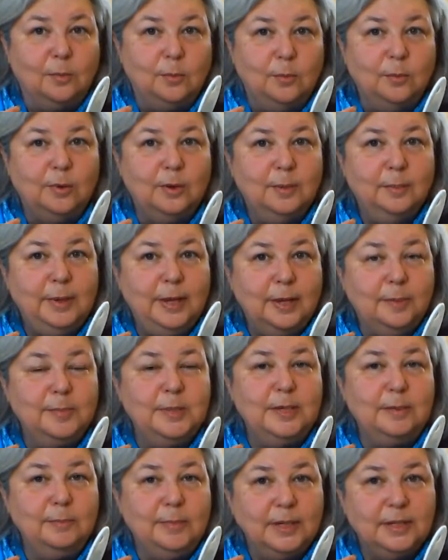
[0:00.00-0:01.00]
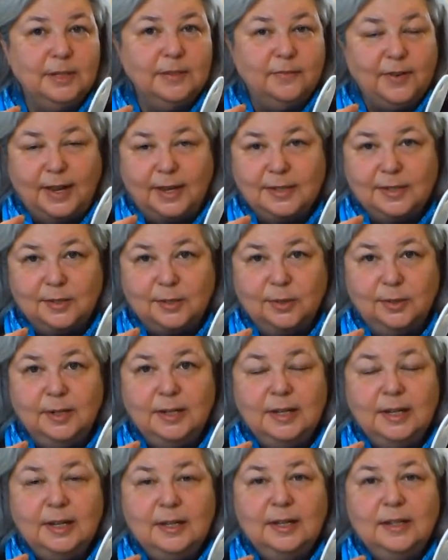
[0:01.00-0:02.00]
Warm helps it mix
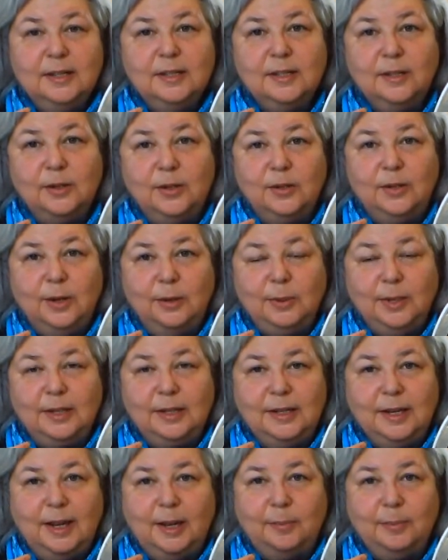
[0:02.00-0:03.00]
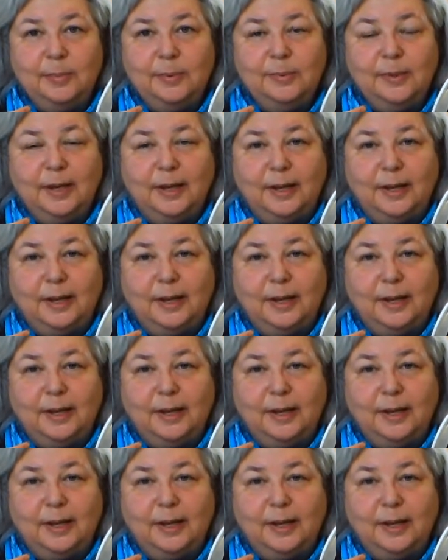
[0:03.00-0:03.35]
faster, so you don't end up